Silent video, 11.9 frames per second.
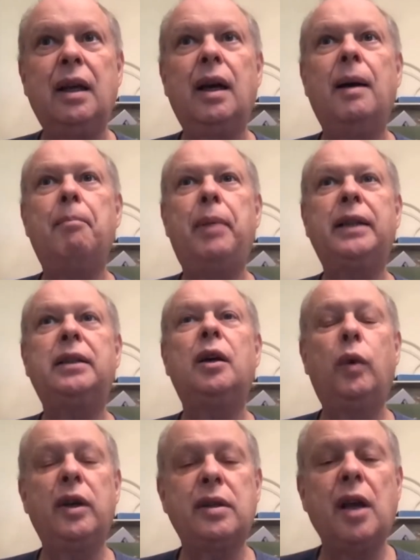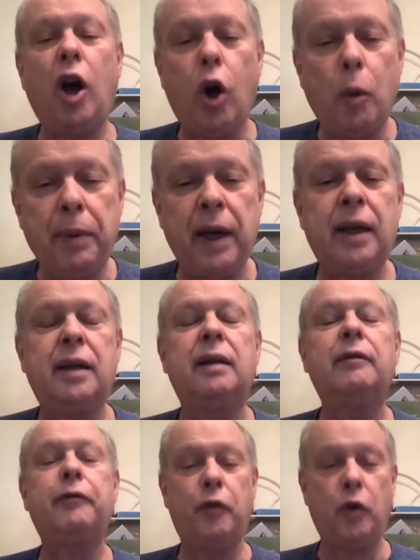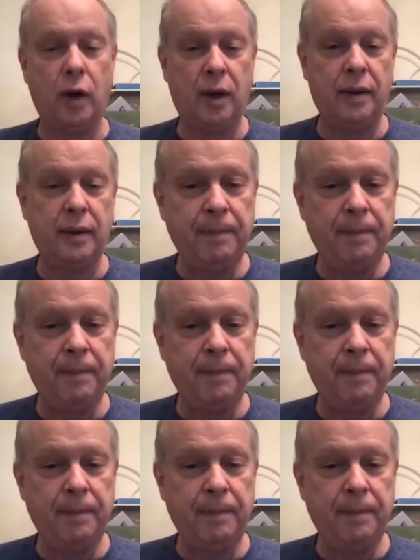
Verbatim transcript: but was hoping for.